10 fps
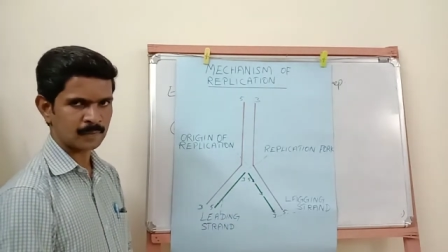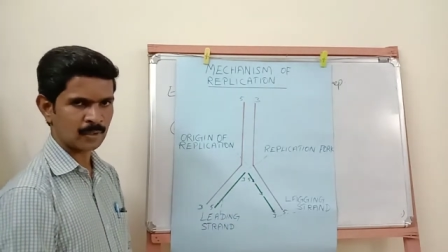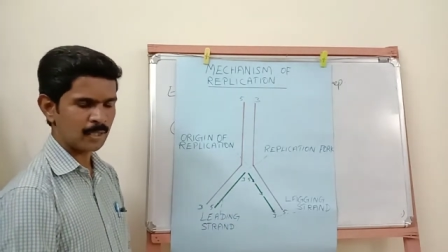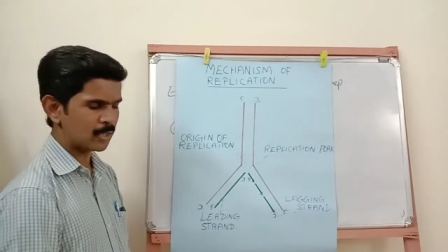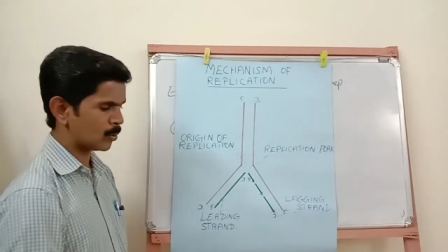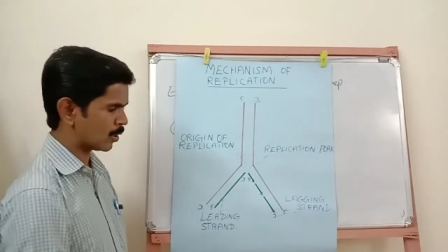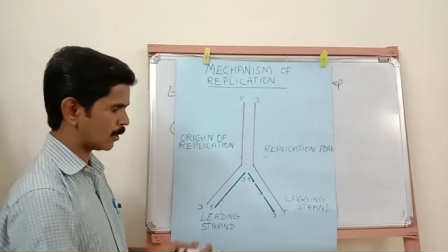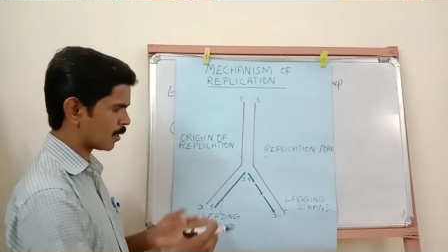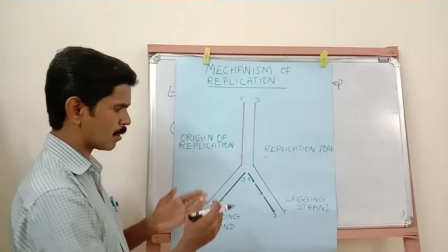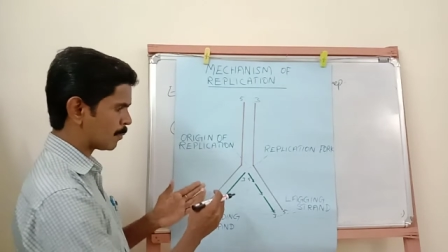Okay, during
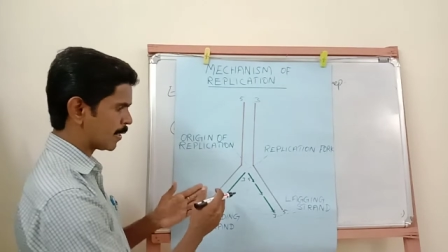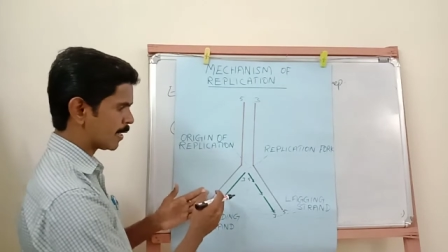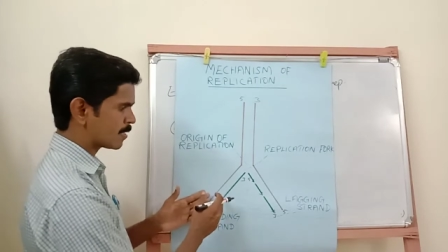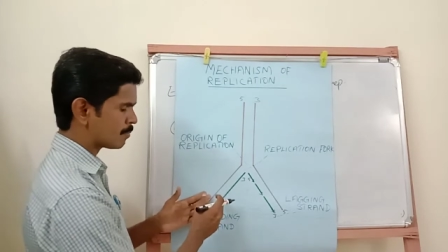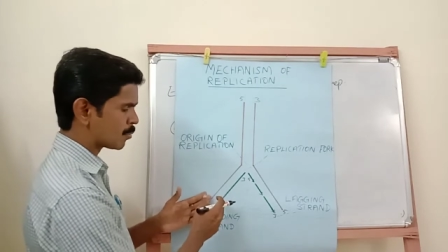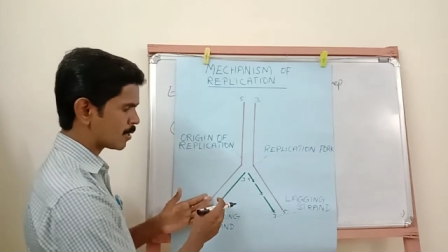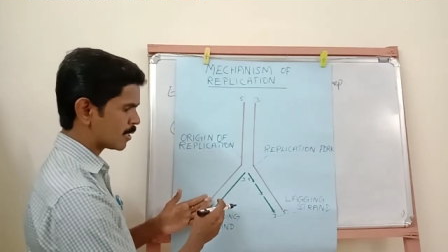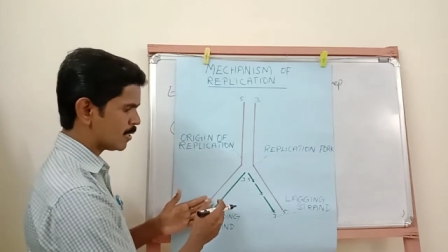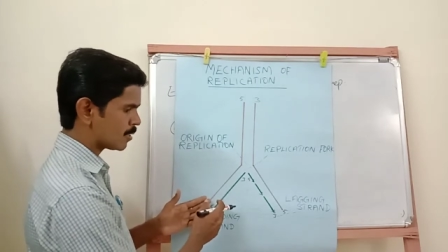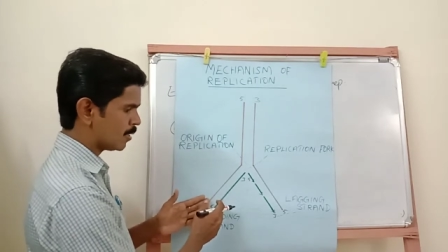the replication
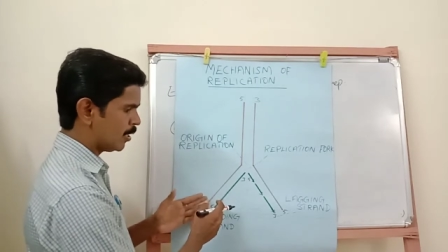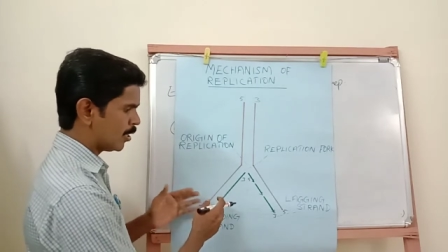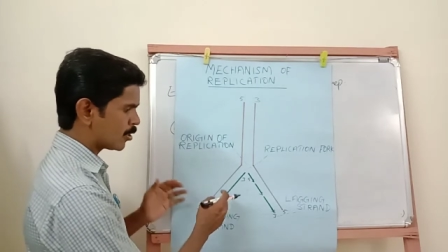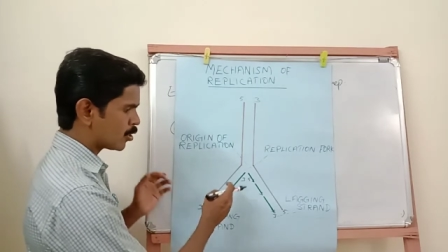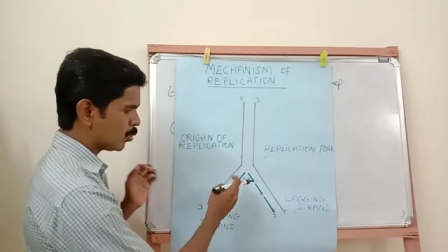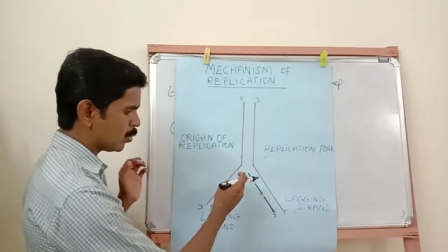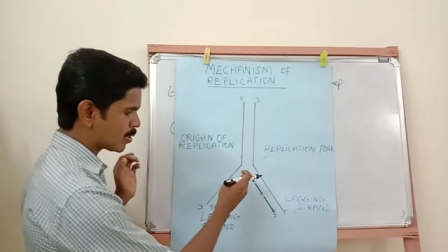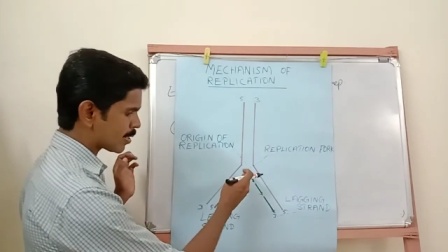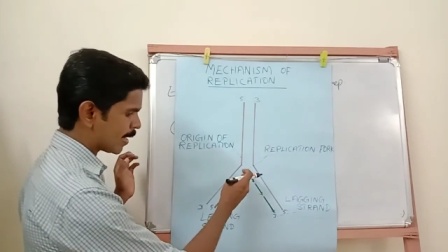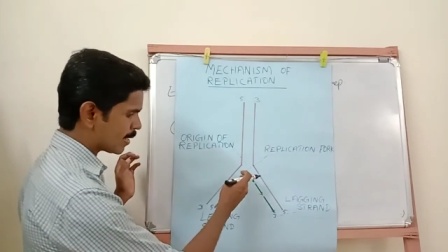process, 2
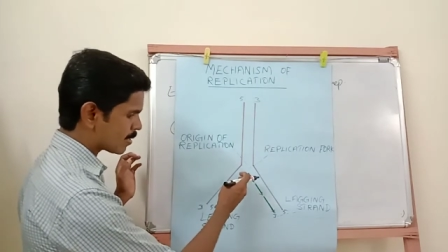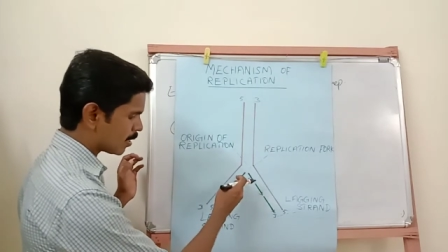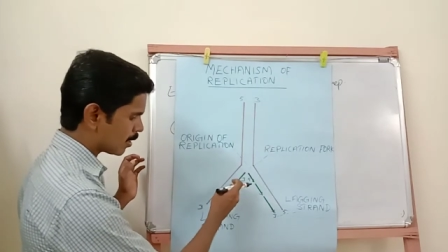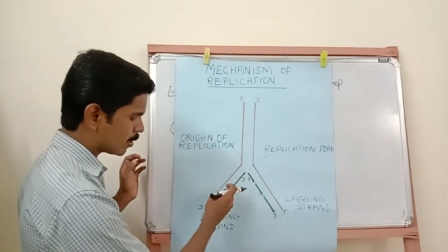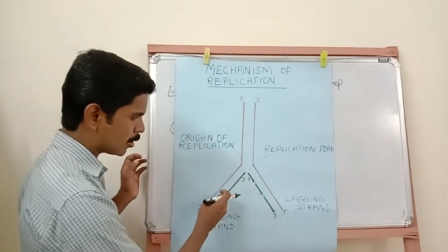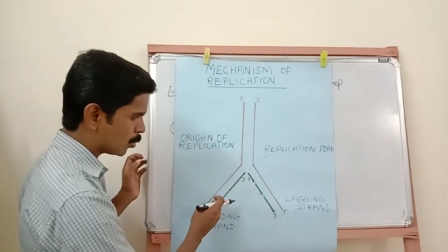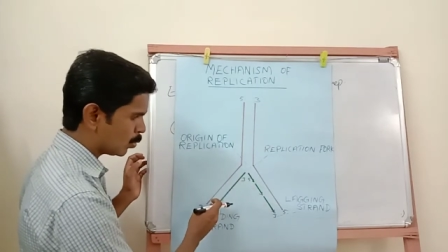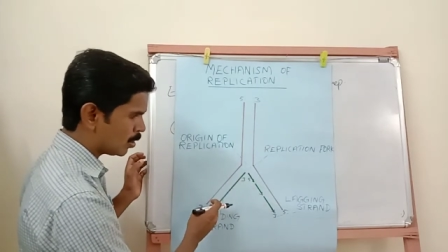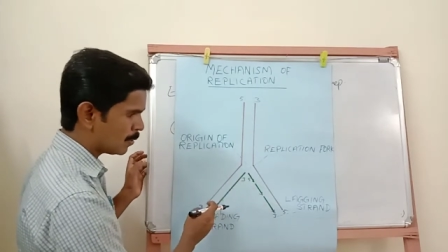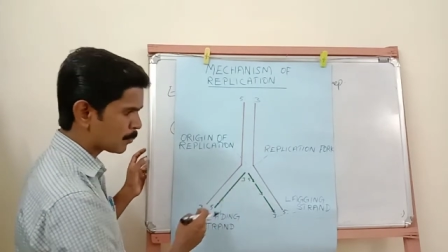strands are
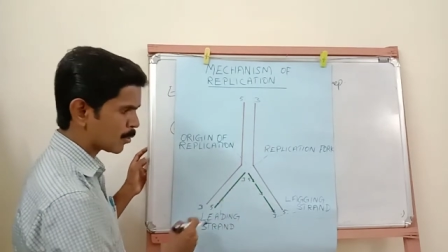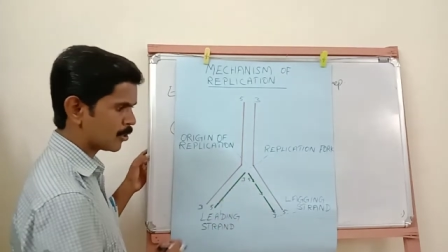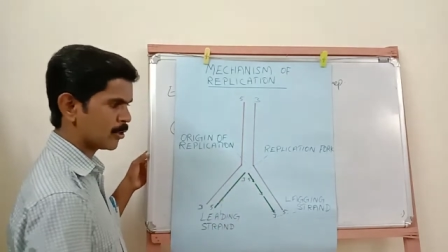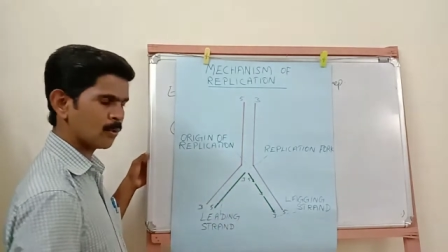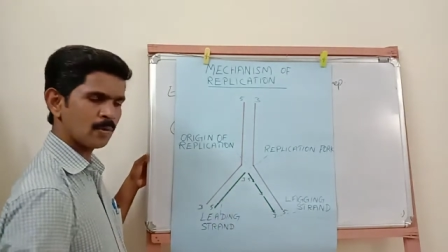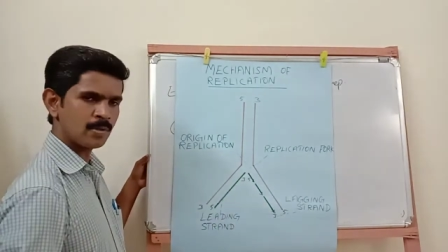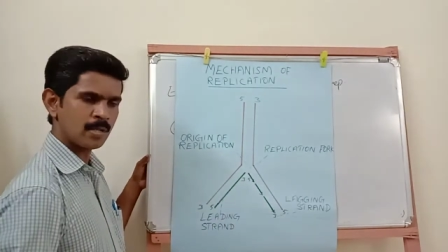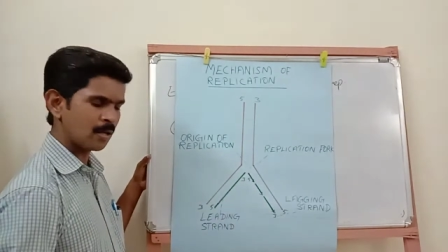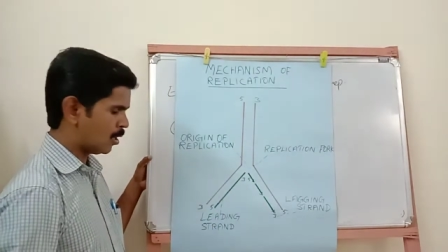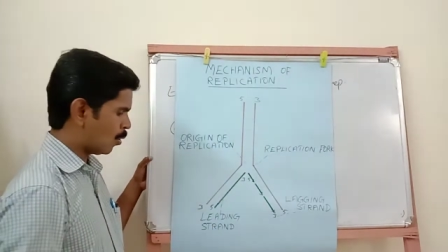newly produced.